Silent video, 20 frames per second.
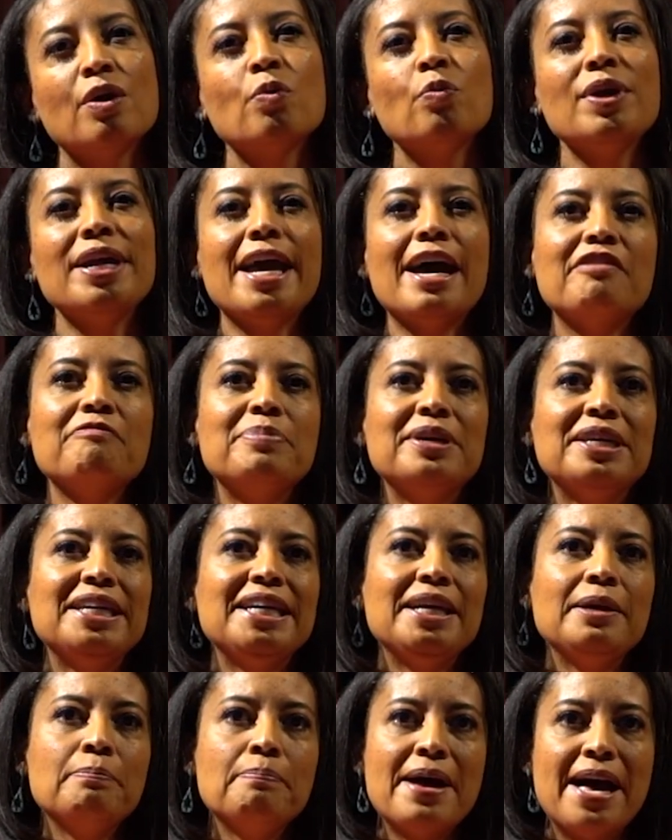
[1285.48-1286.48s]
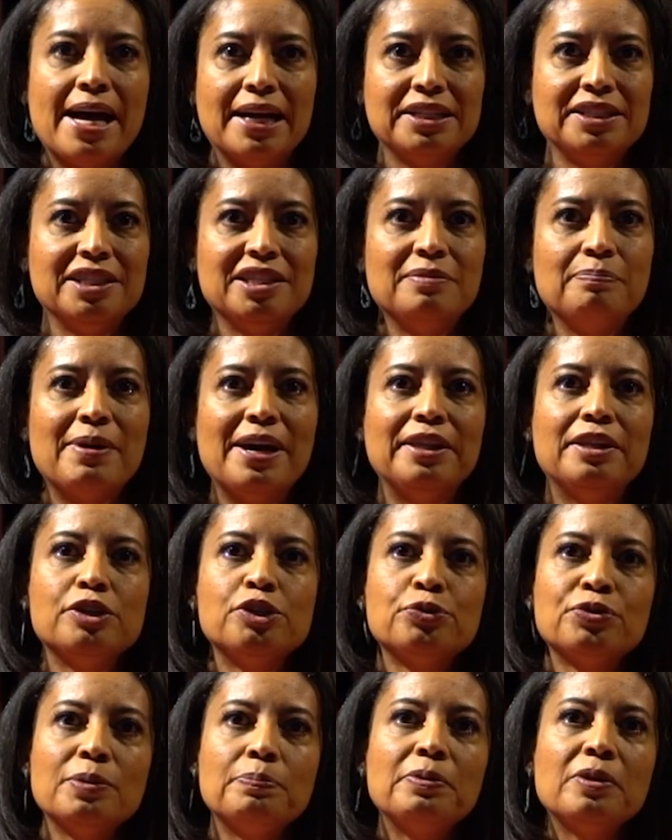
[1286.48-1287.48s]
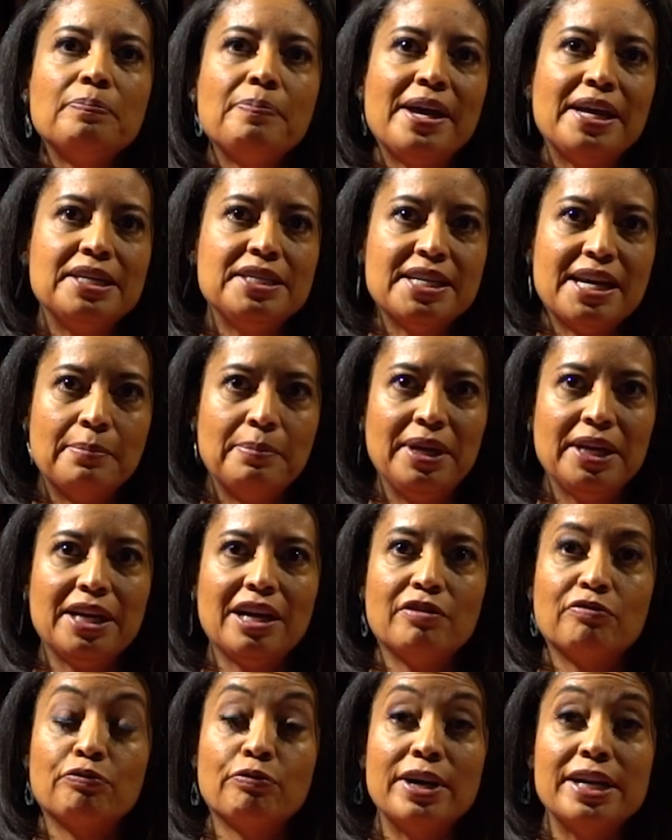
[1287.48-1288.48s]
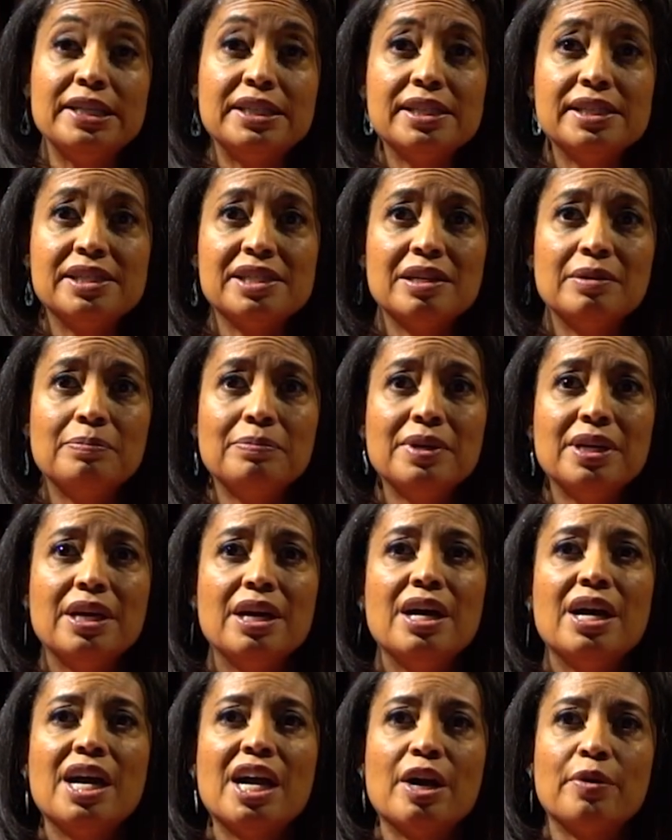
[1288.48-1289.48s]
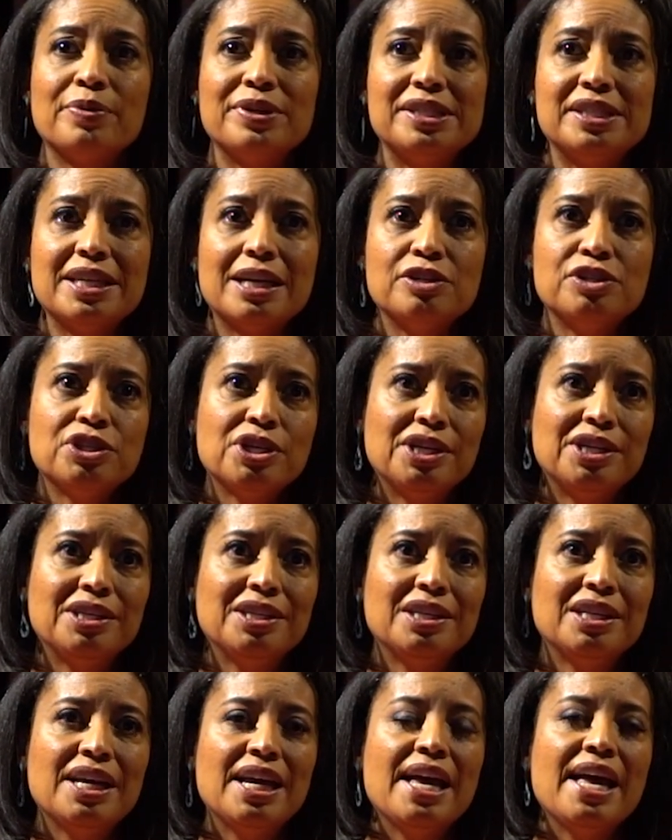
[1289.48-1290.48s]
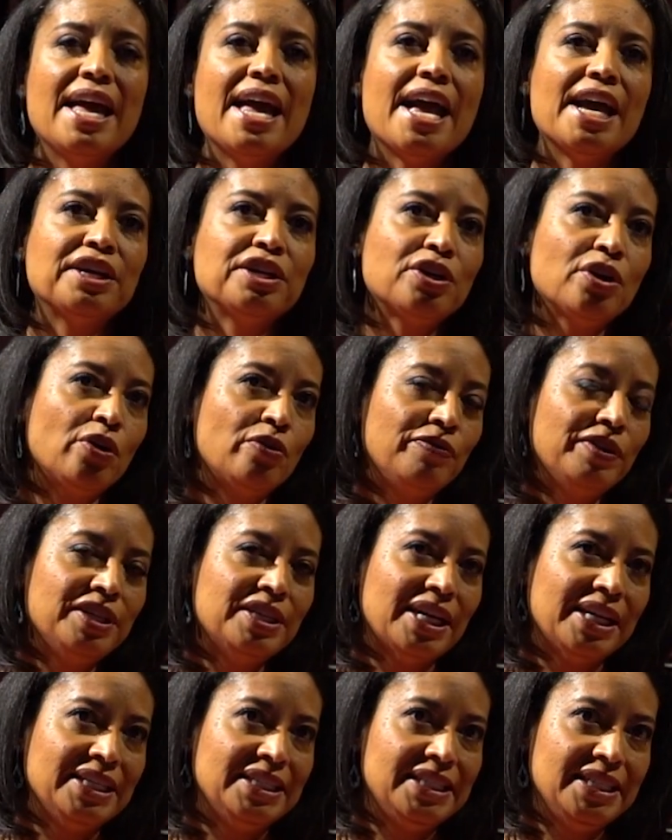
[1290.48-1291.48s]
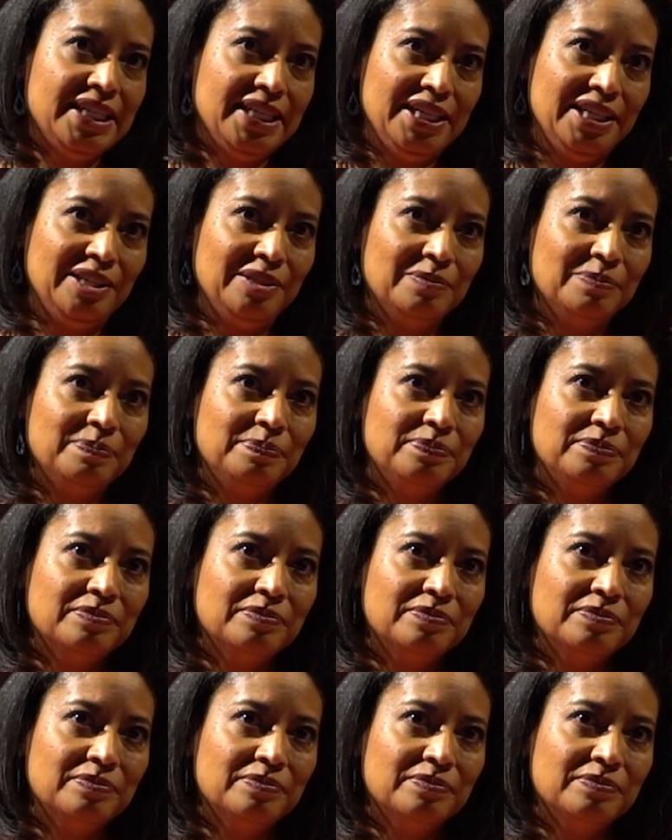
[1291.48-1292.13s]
We have been impacted by the triple pandemic of racism, a recession, and COVID-19.